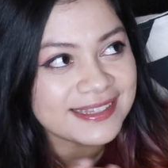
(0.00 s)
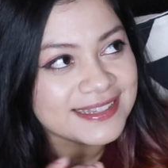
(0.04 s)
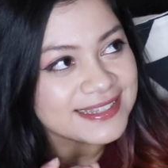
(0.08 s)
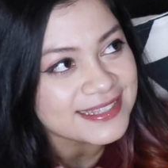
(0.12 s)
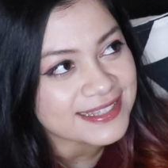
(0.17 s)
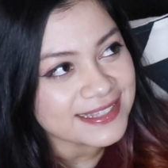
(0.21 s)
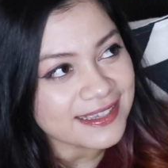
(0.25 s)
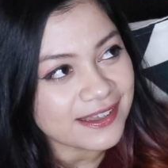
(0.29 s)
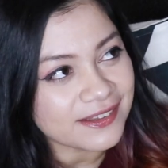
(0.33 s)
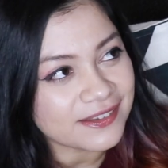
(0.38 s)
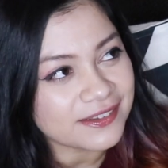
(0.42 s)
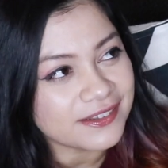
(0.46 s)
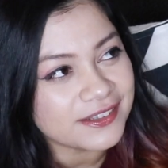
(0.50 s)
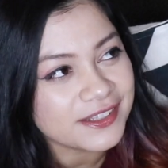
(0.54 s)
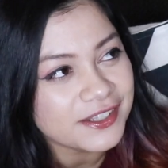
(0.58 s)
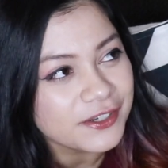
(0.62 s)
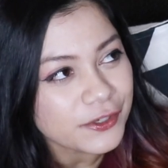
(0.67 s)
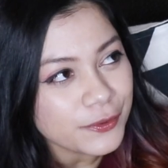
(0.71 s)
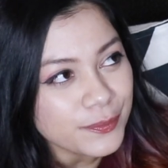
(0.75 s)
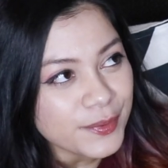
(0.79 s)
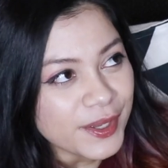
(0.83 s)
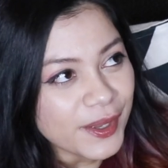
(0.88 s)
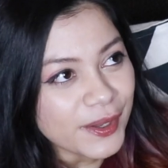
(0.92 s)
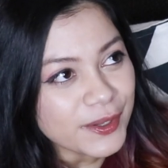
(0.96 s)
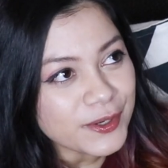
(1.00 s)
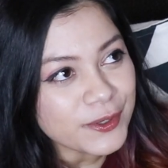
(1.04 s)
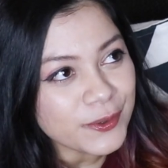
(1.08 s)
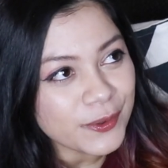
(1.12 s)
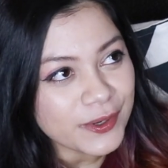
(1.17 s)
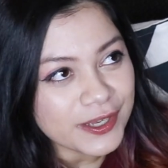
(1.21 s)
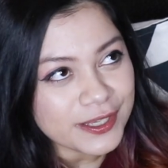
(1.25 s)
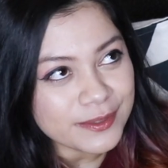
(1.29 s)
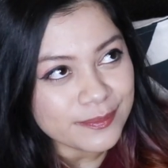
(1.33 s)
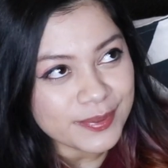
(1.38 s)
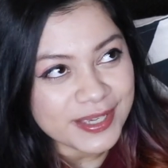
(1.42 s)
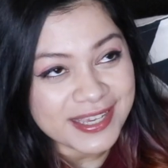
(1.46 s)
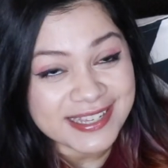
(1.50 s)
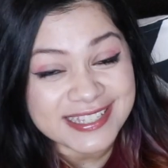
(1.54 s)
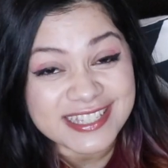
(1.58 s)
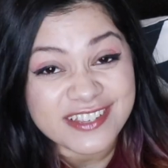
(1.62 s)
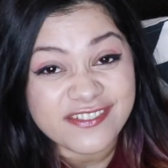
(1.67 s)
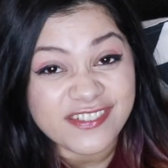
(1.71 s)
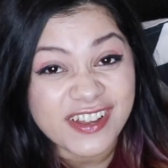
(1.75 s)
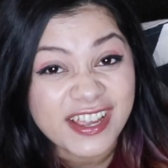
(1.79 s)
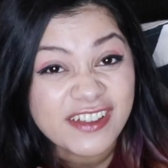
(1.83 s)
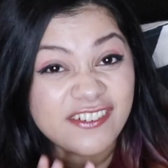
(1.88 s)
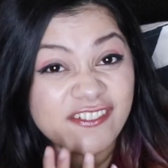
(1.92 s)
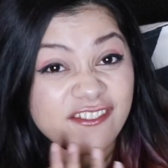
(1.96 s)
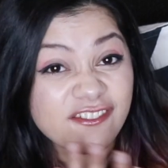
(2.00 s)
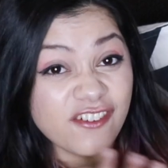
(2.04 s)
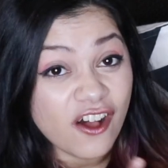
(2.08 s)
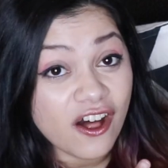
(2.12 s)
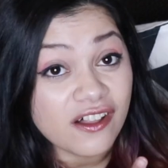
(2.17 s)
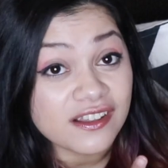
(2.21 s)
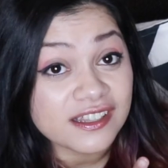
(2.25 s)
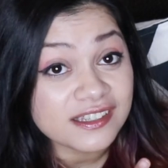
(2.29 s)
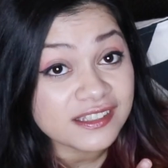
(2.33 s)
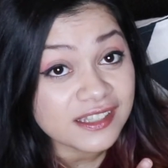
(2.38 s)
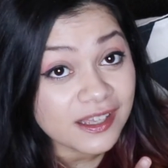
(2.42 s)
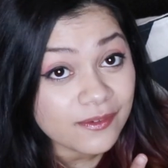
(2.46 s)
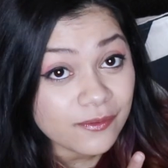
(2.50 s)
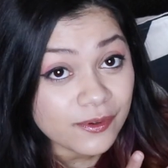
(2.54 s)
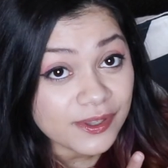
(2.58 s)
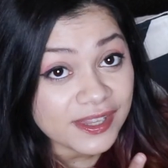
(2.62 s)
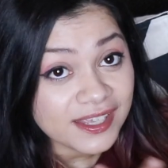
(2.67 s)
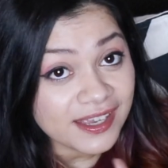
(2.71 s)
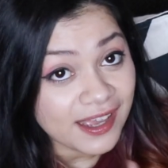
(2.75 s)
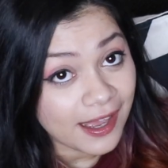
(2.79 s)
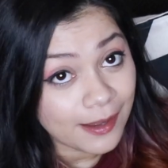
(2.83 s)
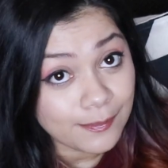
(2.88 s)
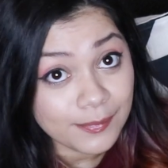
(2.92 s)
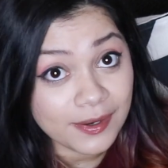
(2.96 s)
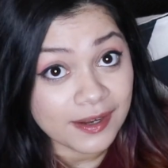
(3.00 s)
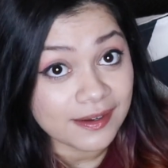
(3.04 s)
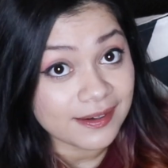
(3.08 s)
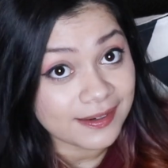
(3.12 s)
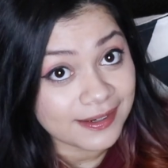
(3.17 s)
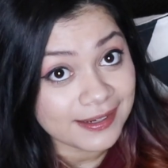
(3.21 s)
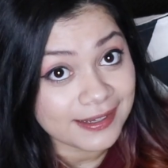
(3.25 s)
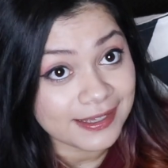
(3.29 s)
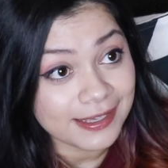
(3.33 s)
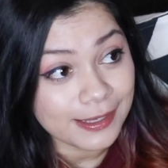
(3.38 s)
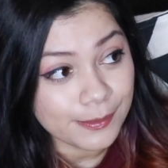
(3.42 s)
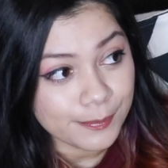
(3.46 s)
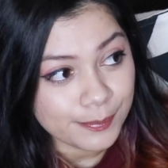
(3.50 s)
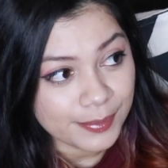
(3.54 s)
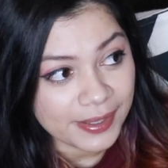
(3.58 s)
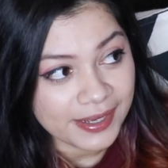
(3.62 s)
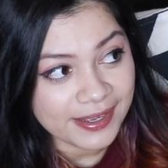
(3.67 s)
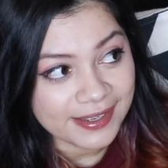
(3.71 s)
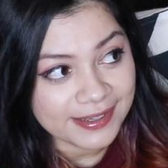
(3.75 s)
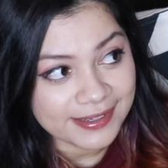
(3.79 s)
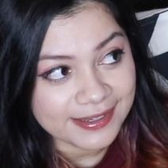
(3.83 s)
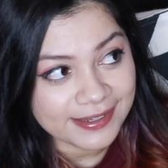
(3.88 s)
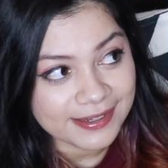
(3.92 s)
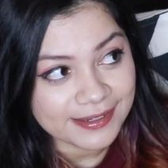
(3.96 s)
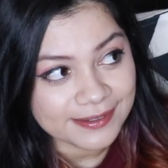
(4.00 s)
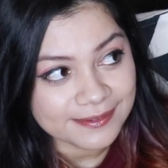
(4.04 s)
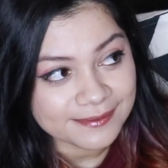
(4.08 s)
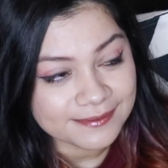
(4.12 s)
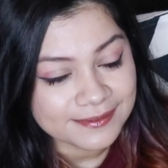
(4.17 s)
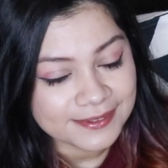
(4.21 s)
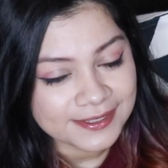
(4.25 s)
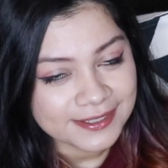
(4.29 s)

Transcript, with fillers: it's a little bit annoying because if I fall in love with it, I'm not gonna keep buying it.